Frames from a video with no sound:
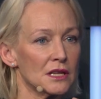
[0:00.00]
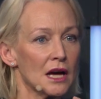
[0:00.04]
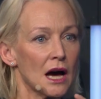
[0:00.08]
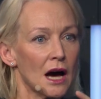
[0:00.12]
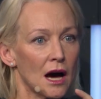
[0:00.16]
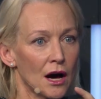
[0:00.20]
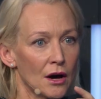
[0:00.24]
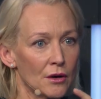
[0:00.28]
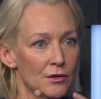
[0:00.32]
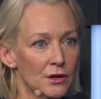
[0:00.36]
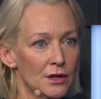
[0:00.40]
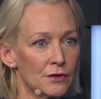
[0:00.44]

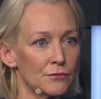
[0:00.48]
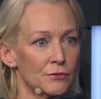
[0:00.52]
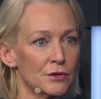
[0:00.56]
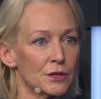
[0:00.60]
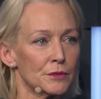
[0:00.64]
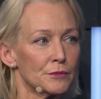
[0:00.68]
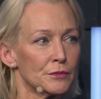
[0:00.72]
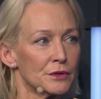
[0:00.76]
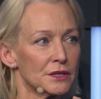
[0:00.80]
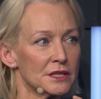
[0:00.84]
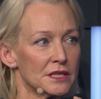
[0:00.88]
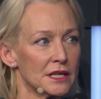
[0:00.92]
How can
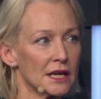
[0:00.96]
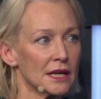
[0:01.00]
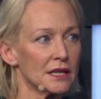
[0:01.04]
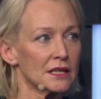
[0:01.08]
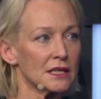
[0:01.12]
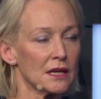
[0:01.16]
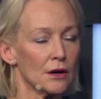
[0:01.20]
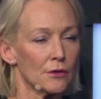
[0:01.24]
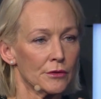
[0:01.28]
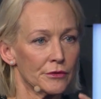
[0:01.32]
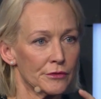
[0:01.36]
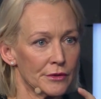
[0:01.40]
we
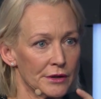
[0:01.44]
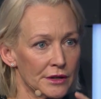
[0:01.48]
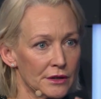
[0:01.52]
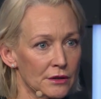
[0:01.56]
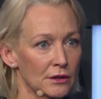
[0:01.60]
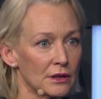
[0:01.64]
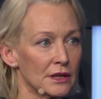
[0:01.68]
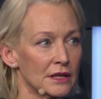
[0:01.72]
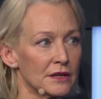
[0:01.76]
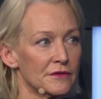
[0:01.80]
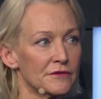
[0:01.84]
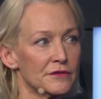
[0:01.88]
protect our
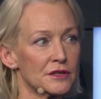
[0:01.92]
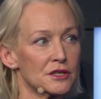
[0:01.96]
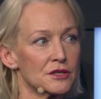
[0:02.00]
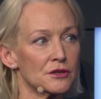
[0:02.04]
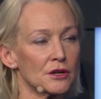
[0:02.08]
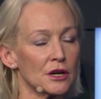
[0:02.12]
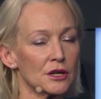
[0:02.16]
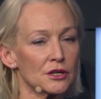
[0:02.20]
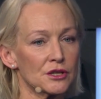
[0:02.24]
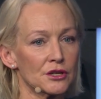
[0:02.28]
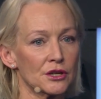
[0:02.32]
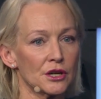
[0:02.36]
critical
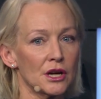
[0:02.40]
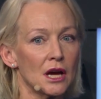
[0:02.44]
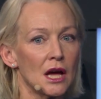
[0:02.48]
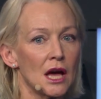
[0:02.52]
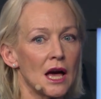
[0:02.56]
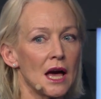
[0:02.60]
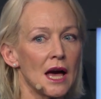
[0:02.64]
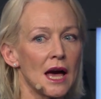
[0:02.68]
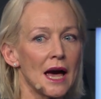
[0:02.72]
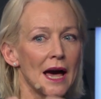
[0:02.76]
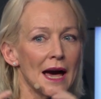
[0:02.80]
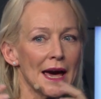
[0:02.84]
infrastructure,
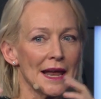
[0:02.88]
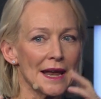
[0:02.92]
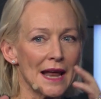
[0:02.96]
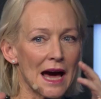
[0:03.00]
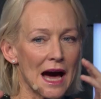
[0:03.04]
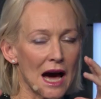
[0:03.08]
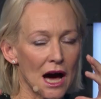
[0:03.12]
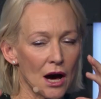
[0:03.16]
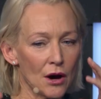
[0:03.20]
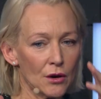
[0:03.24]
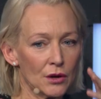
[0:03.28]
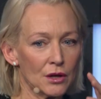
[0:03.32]
and
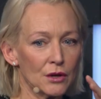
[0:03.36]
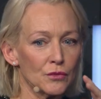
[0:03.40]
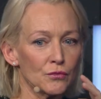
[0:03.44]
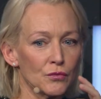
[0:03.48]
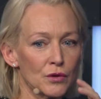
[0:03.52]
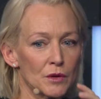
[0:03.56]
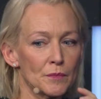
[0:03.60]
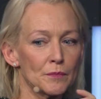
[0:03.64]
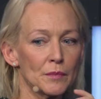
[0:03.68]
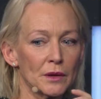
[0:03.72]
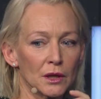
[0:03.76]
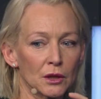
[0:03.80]
how can
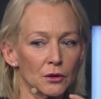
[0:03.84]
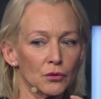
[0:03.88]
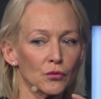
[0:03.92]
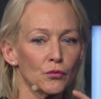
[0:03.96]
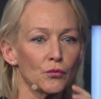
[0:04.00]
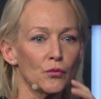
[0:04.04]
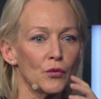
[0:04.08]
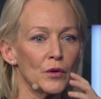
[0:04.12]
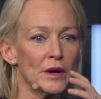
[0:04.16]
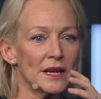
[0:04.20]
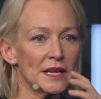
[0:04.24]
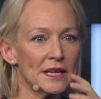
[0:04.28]
we
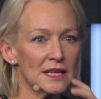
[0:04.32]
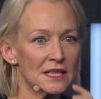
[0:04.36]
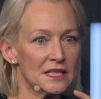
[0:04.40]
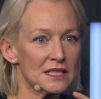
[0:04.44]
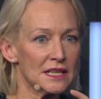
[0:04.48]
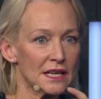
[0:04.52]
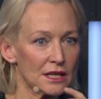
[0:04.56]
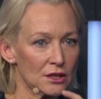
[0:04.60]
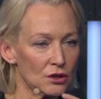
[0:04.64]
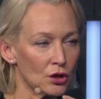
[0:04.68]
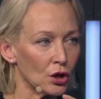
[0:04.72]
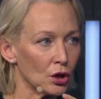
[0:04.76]
build winning
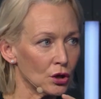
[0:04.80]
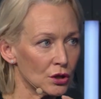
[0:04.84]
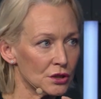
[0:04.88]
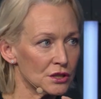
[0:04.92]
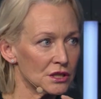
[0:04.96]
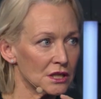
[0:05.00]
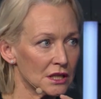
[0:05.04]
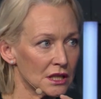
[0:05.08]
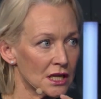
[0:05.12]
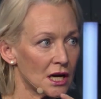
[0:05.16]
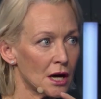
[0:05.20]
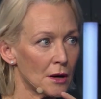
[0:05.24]

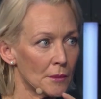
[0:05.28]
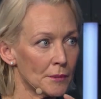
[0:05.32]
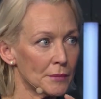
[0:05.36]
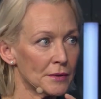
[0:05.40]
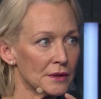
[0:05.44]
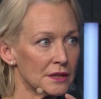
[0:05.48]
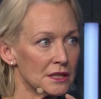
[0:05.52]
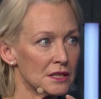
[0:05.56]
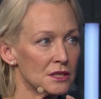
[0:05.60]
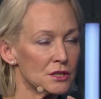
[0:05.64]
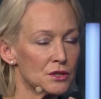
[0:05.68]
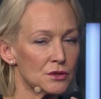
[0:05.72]
technology
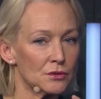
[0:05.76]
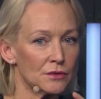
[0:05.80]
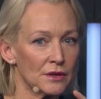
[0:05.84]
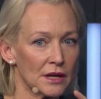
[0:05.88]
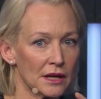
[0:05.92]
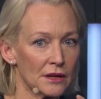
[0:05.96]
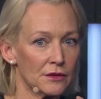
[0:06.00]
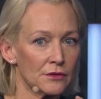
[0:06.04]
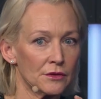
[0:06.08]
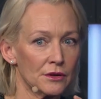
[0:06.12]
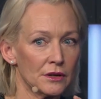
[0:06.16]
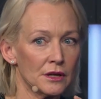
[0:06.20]
companies
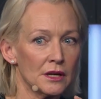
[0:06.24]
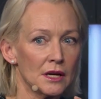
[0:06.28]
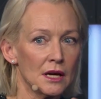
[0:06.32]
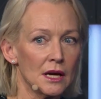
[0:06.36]
together